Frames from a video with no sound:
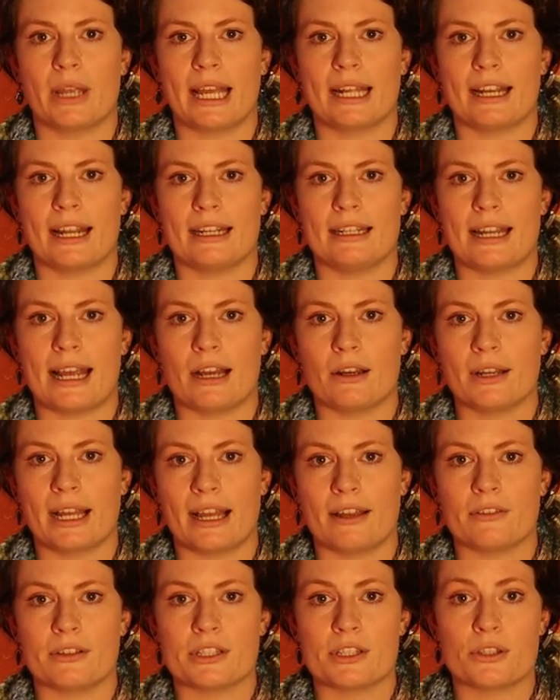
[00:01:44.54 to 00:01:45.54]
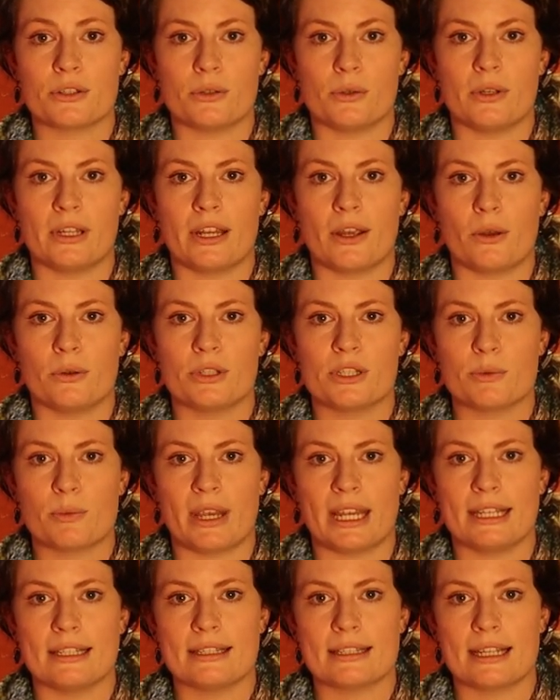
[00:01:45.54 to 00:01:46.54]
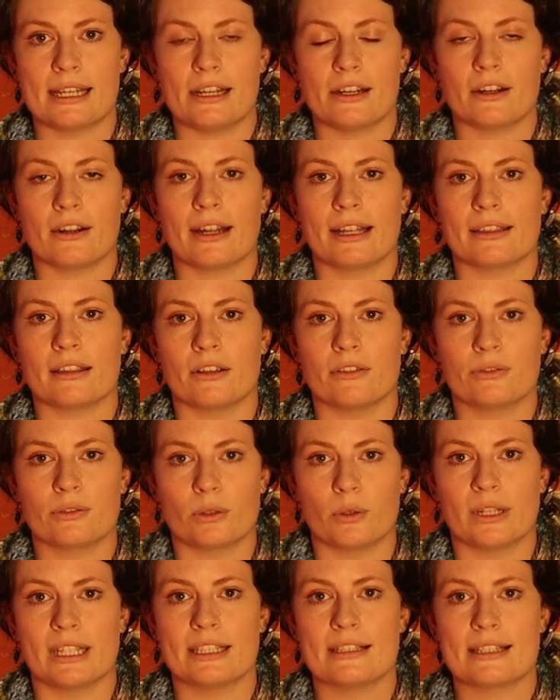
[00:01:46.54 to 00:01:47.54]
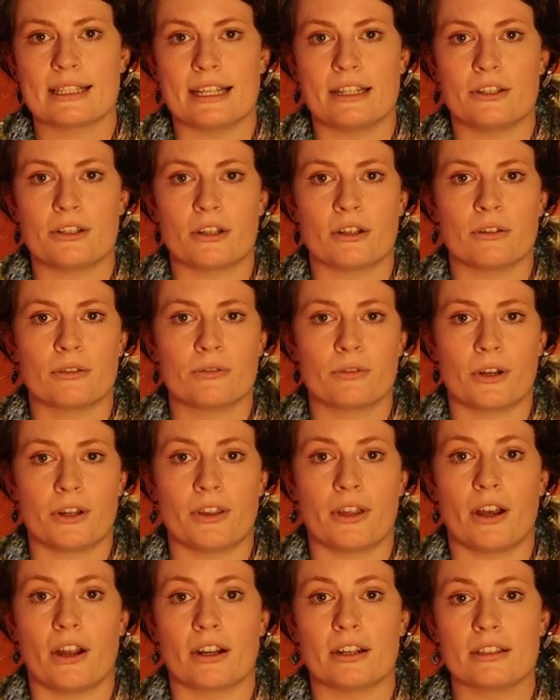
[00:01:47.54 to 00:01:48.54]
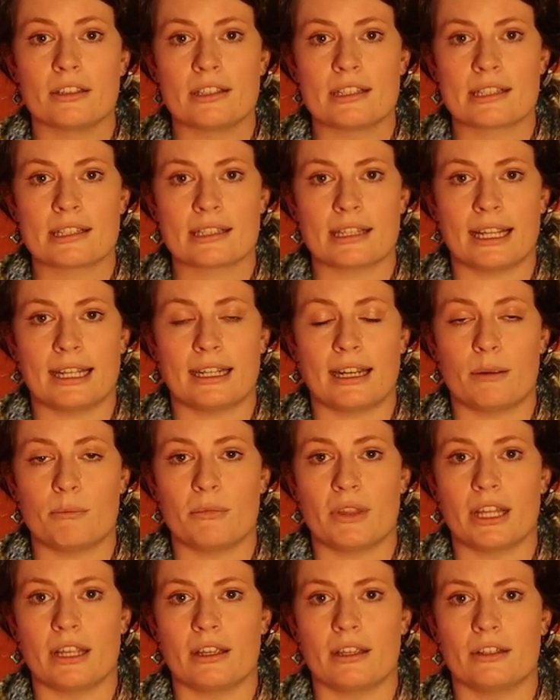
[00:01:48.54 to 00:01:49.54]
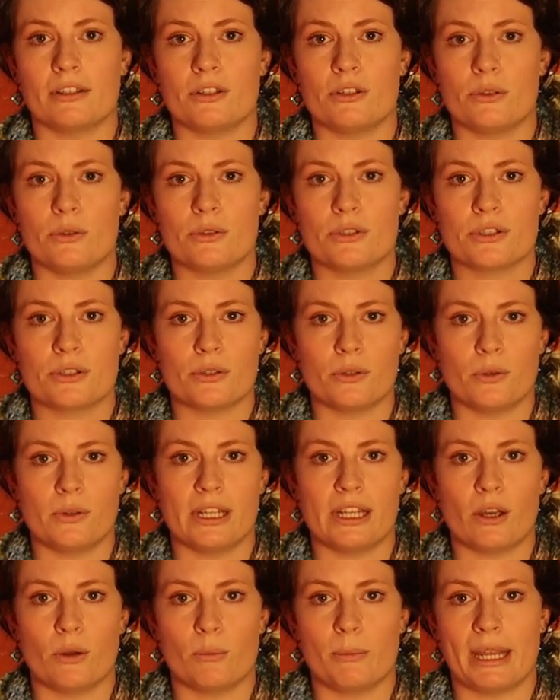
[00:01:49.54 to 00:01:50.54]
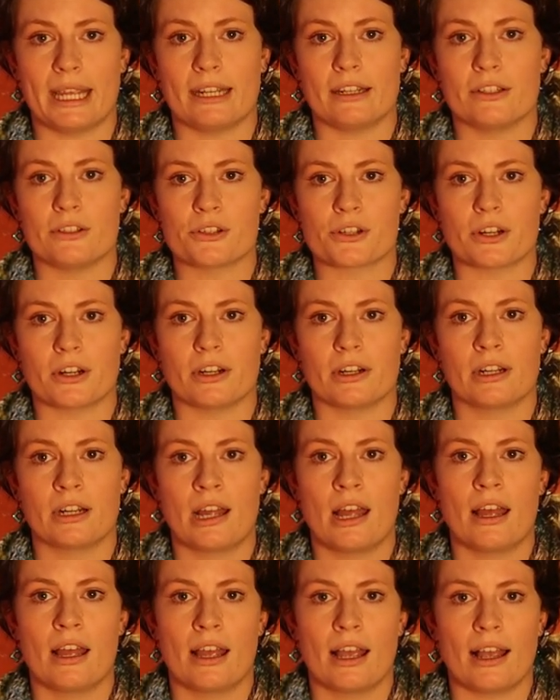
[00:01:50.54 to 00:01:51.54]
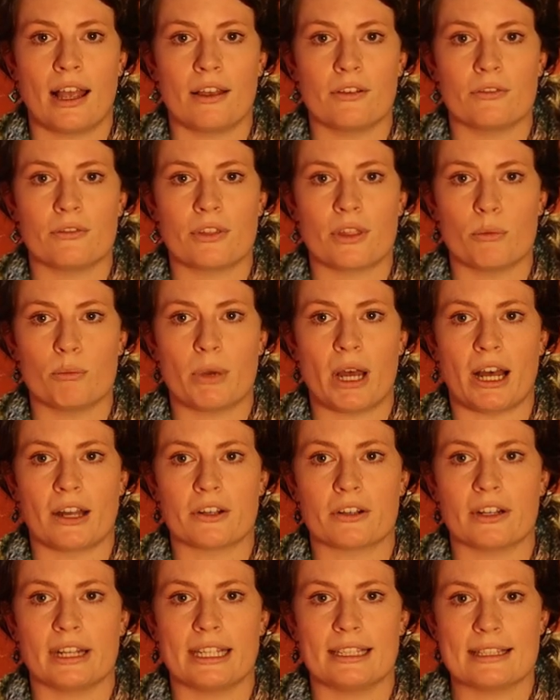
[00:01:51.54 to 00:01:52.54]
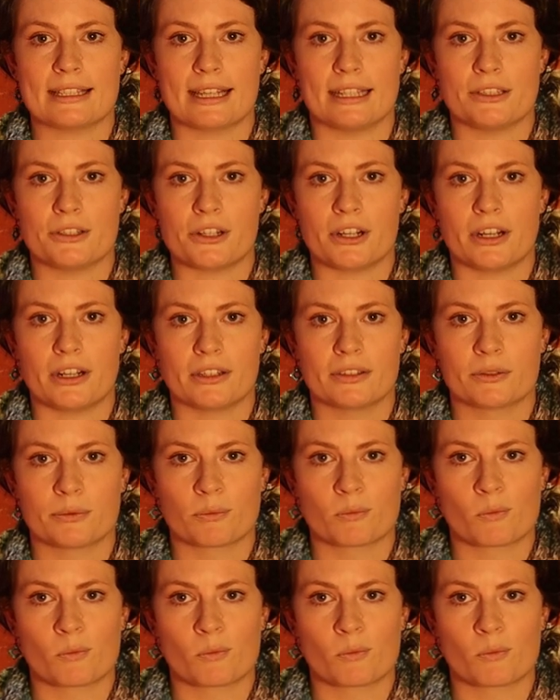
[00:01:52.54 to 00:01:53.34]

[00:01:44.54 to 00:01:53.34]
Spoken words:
And I now have a studio space here at the Floyd Center for the Arts, and I'm the new studio manager of the Pottery Center.